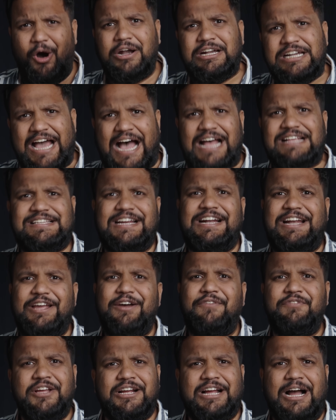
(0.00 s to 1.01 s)

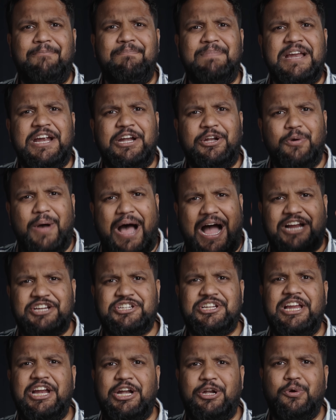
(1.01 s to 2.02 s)
audacity of the company to
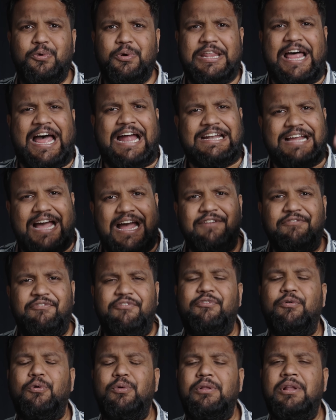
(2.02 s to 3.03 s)
actually do that and
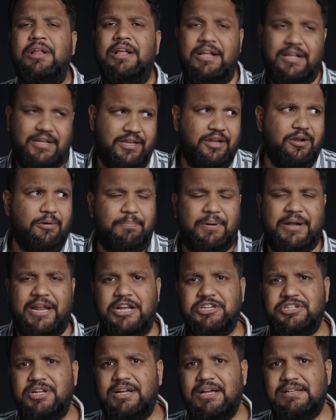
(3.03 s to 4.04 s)
fool,
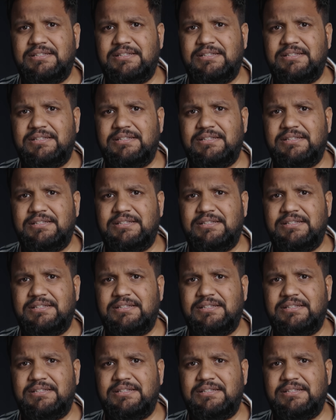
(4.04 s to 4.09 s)
potential